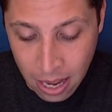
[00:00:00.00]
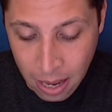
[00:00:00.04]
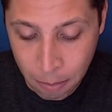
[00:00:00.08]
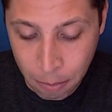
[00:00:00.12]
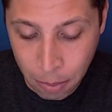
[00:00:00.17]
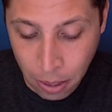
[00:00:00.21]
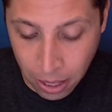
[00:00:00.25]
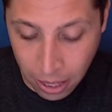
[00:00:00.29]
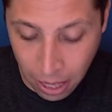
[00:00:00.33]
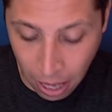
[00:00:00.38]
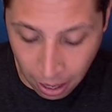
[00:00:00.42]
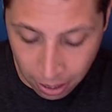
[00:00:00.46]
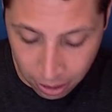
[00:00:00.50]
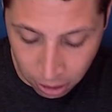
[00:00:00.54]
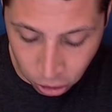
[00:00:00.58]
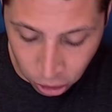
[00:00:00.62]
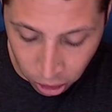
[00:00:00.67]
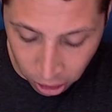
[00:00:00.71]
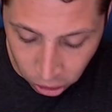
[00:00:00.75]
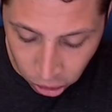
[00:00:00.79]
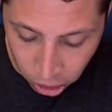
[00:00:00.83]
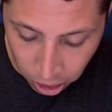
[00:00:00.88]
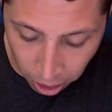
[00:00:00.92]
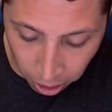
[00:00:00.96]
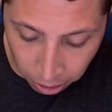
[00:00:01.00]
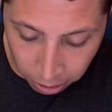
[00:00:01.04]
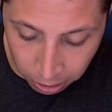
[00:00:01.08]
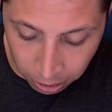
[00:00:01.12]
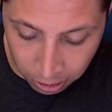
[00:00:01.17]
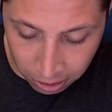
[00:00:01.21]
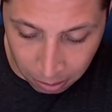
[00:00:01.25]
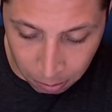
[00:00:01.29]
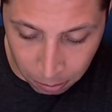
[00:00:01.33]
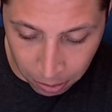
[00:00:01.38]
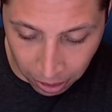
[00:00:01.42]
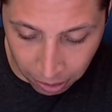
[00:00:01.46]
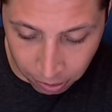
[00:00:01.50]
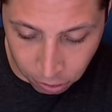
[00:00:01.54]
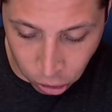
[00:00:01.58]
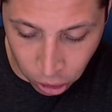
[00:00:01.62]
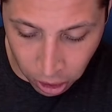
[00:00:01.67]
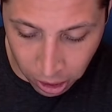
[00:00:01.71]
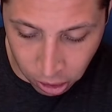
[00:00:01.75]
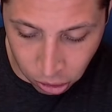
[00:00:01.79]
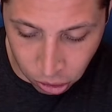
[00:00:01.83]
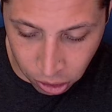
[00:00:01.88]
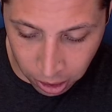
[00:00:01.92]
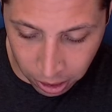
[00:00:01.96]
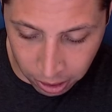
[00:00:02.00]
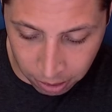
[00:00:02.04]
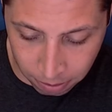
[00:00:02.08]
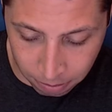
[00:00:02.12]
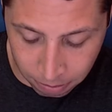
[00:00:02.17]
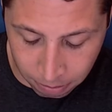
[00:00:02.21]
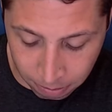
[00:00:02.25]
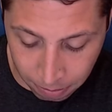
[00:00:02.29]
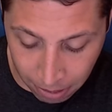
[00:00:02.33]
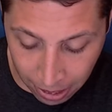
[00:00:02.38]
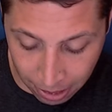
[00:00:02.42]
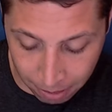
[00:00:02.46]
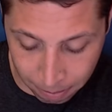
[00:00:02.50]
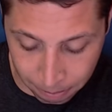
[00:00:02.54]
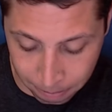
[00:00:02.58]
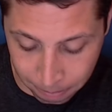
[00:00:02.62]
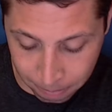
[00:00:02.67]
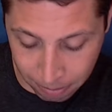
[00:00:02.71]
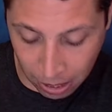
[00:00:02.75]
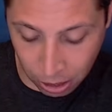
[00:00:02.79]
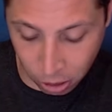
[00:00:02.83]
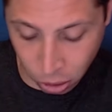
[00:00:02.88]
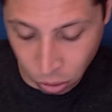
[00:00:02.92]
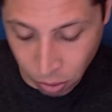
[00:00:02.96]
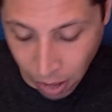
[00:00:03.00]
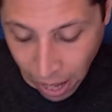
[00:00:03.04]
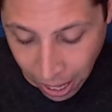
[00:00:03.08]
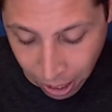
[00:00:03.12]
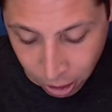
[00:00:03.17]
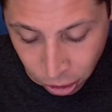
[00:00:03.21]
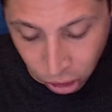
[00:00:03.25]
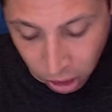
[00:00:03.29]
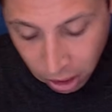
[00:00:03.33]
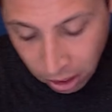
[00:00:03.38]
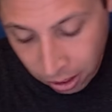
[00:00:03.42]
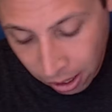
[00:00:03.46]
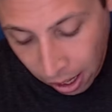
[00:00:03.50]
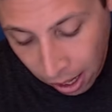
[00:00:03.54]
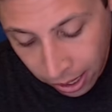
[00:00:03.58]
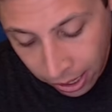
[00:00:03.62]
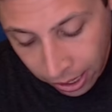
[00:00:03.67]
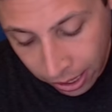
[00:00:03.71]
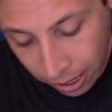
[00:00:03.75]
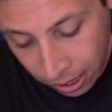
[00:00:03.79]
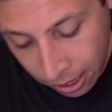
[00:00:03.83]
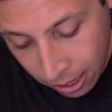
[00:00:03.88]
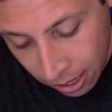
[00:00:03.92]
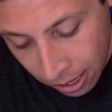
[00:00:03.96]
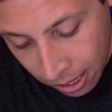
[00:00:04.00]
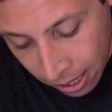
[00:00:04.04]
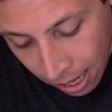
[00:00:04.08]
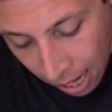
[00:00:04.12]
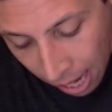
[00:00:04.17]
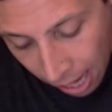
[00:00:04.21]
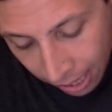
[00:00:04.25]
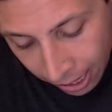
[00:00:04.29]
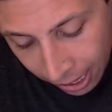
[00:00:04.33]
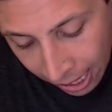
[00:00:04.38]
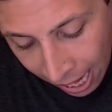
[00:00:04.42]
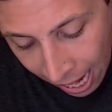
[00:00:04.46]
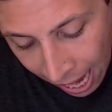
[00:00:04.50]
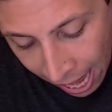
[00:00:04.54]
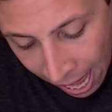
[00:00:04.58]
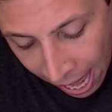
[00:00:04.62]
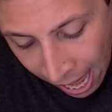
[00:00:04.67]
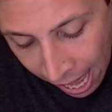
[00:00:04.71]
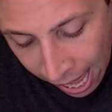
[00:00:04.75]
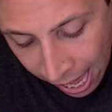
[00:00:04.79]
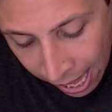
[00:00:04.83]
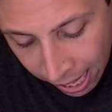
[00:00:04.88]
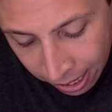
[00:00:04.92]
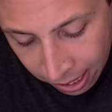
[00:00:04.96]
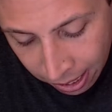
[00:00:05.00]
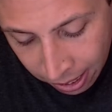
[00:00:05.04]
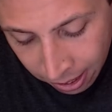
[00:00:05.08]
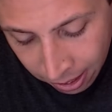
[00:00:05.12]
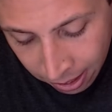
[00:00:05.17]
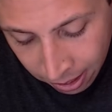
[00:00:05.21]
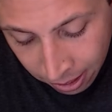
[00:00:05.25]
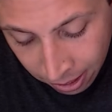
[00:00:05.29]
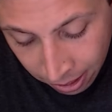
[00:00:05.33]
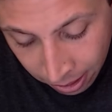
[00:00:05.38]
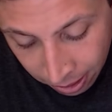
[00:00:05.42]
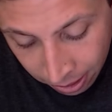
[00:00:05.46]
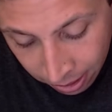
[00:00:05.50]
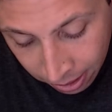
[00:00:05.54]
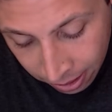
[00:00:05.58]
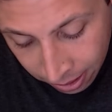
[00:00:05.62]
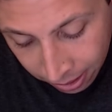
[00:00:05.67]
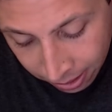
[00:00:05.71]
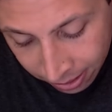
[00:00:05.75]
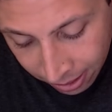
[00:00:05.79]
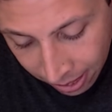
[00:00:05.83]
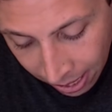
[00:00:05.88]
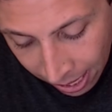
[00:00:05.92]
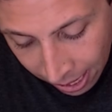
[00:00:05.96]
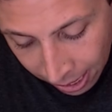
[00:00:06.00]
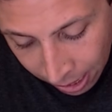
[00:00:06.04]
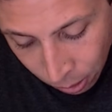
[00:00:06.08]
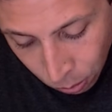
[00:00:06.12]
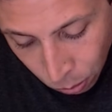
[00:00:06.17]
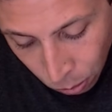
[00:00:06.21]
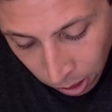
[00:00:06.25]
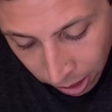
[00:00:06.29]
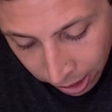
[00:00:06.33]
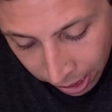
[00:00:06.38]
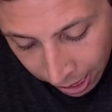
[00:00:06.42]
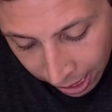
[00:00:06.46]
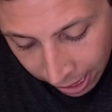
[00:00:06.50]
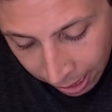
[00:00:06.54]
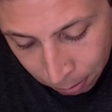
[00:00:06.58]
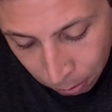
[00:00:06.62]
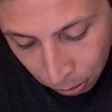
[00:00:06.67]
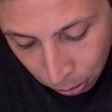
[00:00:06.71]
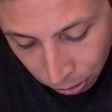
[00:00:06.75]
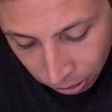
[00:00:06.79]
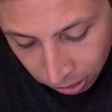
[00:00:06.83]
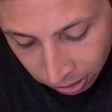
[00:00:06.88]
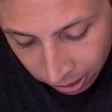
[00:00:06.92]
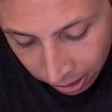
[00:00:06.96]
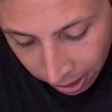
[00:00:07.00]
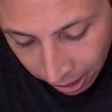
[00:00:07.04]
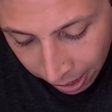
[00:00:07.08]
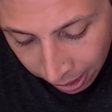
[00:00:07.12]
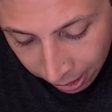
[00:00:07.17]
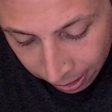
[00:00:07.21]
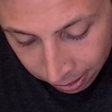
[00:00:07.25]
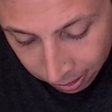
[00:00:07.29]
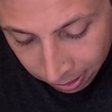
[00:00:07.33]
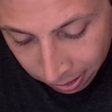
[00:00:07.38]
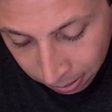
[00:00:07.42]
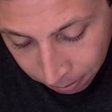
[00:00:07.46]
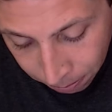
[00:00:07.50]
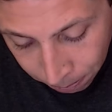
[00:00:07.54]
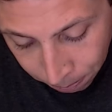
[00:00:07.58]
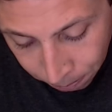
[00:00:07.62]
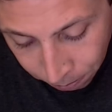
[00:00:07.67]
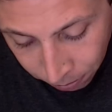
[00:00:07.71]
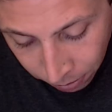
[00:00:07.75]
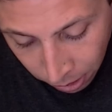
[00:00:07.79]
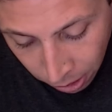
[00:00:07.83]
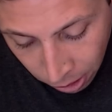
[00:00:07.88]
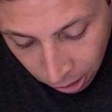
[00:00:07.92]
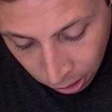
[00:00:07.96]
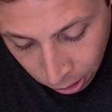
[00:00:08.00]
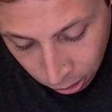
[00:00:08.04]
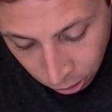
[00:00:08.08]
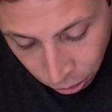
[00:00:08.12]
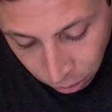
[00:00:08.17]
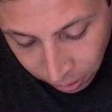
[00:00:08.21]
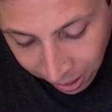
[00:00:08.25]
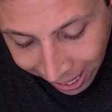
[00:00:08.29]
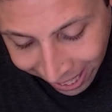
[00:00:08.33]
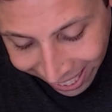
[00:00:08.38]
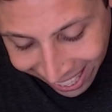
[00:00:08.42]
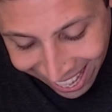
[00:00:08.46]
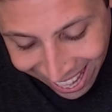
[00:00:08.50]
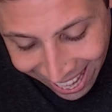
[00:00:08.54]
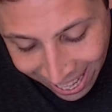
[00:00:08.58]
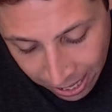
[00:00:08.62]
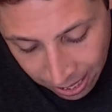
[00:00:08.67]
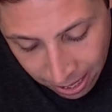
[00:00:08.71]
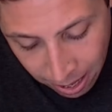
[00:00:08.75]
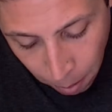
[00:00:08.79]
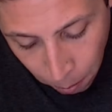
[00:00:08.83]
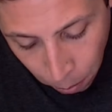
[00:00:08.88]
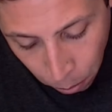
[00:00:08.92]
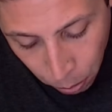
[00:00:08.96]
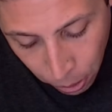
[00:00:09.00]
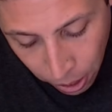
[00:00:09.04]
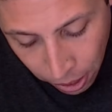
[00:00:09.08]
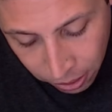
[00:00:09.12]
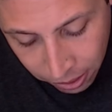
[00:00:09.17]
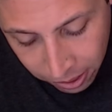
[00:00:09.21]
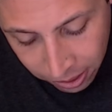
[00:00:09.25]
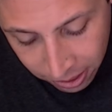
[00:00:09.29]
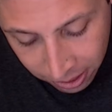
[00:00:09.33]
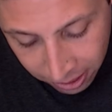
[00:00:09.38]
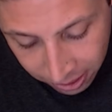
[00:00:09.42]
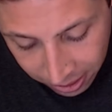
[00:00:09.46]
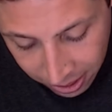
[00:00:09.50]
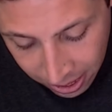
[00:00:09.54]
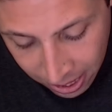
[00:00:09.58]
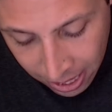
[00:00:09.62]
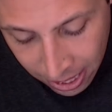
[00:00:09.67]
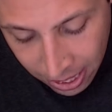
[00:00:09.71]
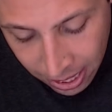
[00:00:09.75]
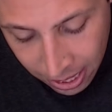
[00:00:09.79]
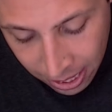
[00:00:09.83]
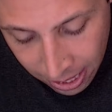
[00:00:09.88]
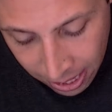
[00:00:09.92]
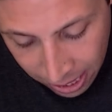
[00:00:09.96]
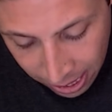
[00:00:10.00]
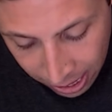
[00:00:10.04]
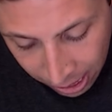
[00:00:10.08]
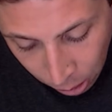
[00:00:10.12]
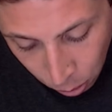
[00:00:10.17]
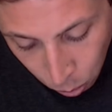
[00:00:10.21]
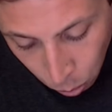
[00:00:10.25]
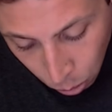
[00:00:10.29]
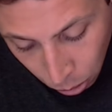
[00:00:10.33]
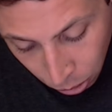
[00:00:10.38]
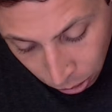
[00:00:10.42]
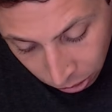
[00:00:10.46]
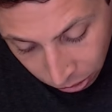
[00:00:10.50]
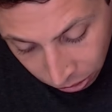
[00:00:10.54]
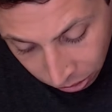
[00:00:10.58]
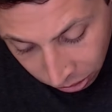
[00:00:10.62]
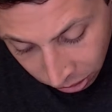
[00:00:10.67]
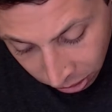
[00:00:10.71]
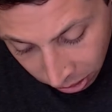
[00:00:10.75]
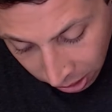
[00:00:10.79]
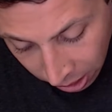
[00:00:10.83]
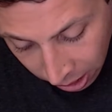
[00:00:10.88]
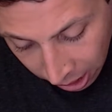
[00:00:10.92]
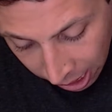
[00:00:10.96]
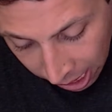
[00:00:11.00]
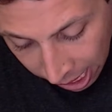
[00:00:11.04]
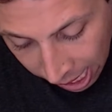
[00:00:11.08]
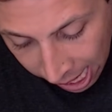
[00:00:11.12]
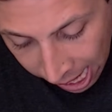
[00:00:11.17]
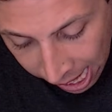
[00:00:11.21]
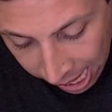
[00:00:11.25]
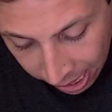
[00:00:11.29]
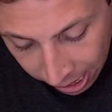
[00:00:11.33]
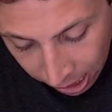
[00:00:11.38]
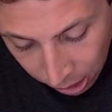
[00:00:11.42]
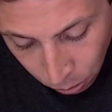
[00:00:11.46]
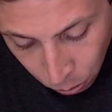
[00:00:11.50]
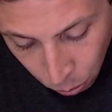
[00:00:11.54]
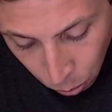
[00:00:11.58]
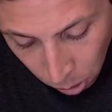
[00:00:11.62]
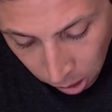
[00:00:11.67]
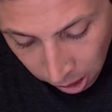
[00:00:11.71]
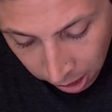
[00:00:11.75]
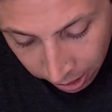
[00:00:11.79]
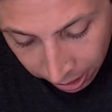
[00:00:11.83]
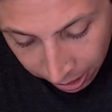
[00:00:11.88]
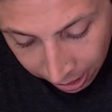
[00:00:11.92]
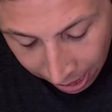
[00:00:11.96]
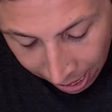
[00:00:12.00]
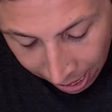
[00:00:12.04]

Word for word: But I'm going to change color because I'm kind of changing my, my strategy here. I'm going to I'm going to add this eighty-one a to both sides so that I end up with c equals eighty-one